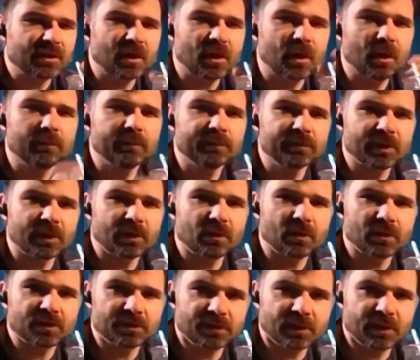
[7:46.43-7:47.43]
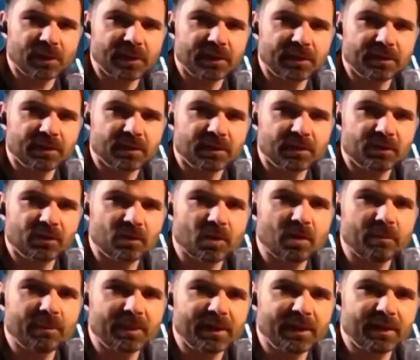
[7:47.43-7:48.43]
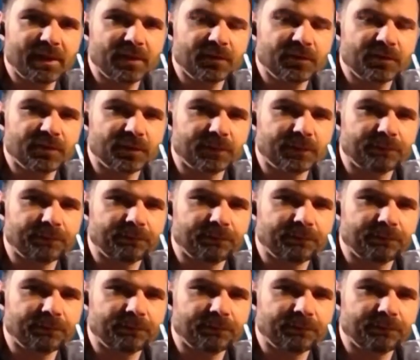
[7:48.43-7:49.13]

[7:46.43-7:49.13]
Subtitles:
carbon dioxide to our mini ocean?